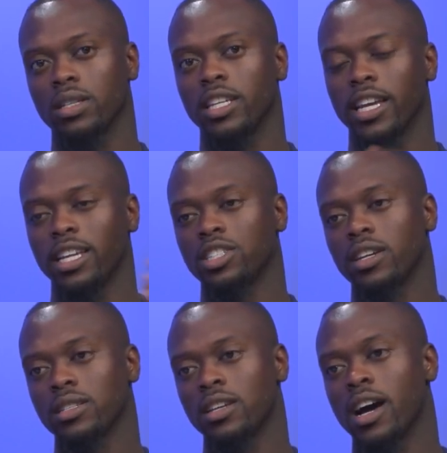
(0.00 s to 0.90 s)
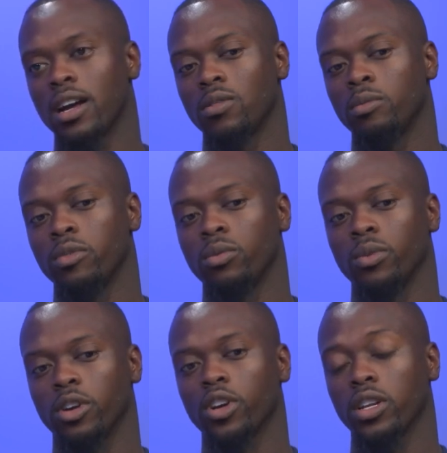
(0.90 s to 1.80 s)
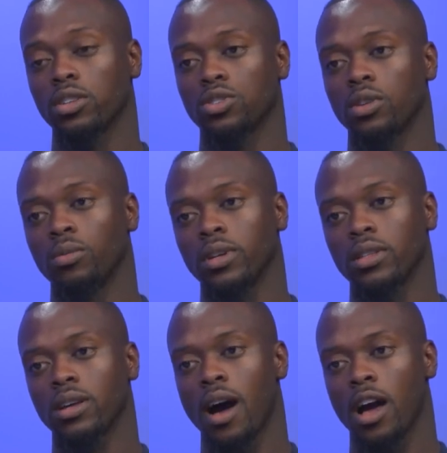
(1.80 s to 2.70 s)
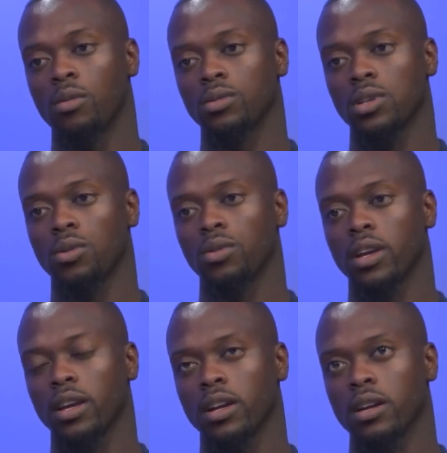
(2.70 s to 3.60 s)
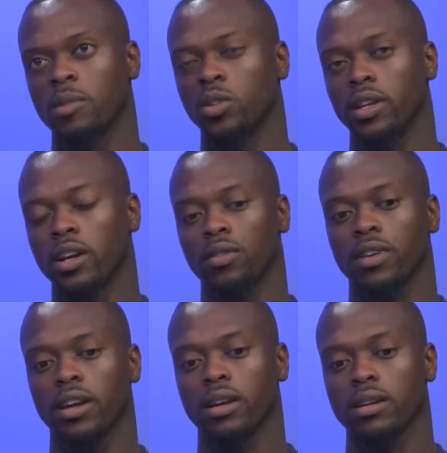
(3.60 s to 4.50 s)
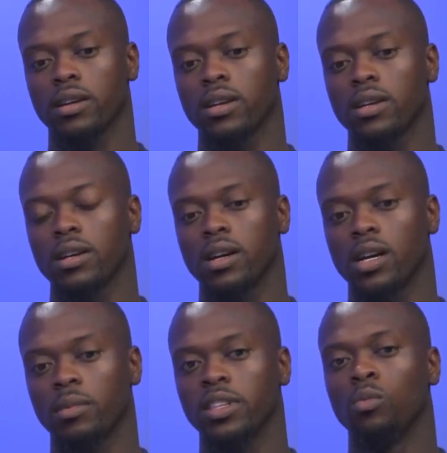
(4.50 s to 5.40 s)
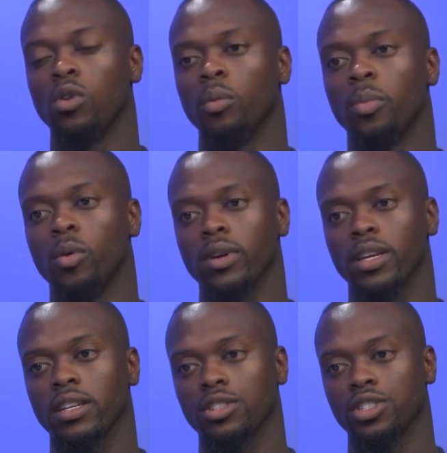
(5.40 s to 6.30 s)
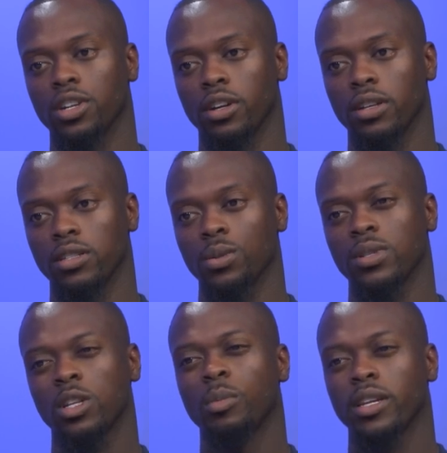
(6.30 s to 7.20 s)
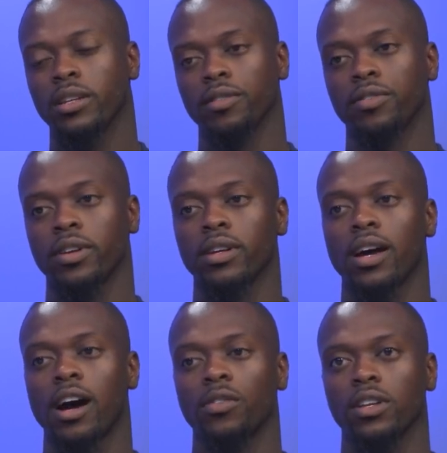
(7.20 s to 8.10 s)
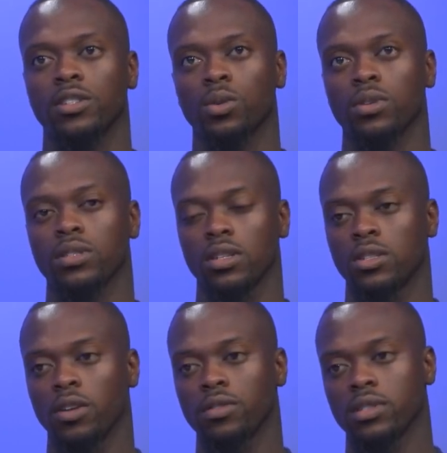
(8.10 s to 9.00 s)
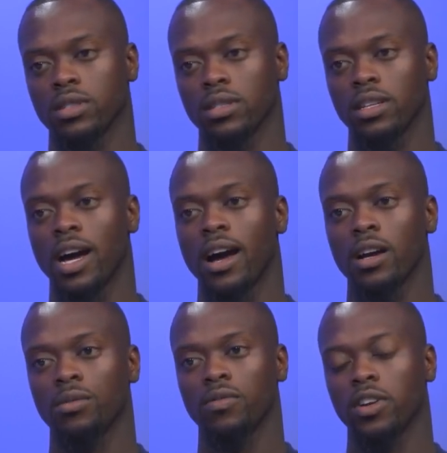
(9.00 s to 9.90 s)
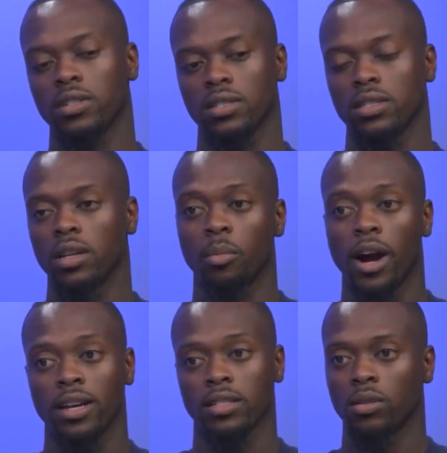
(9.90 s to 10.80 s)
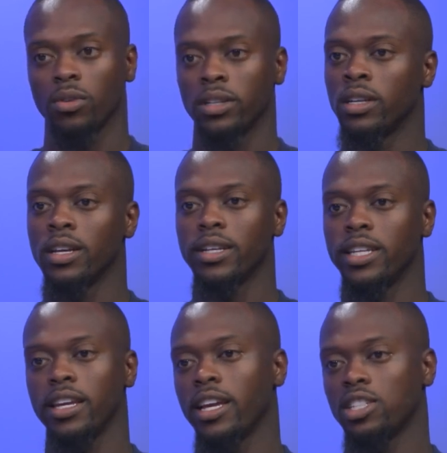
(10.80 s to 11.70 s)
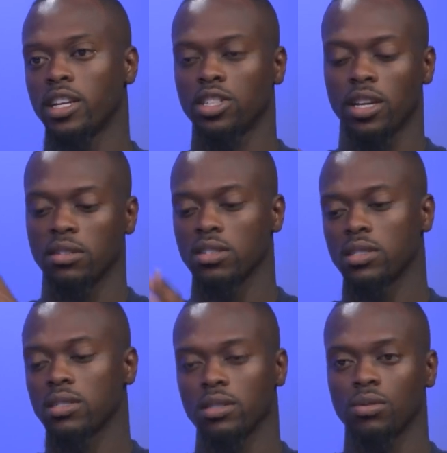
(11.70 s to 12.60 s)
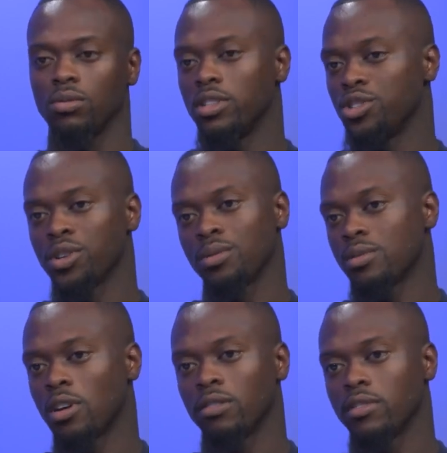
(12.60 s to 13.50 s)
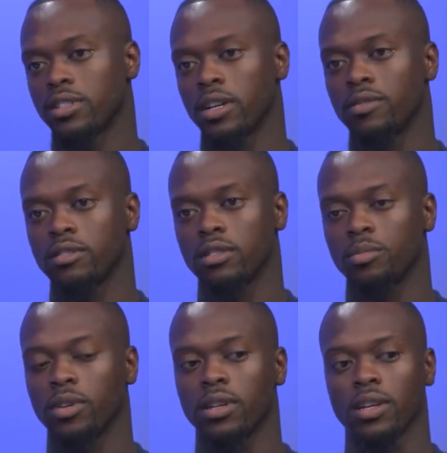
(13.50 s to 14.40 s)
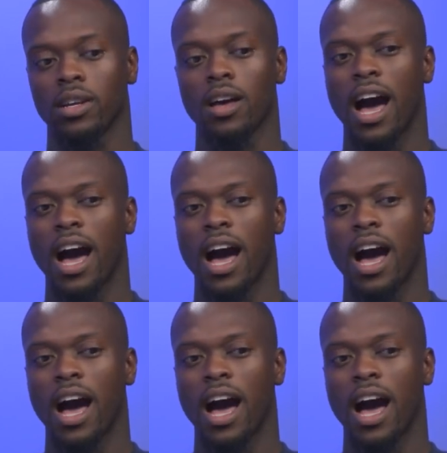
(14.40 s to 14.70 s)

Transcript: DHS in Iowa, but we're credentialed with Iowa Total Care, Molina Healthcare, um, and then WellPoint Insurance. So it's a little bit different how they source their services in Iowa versus Nebraska, where DHHS mm-hmm. is who controls all of the services, but mm-hmm.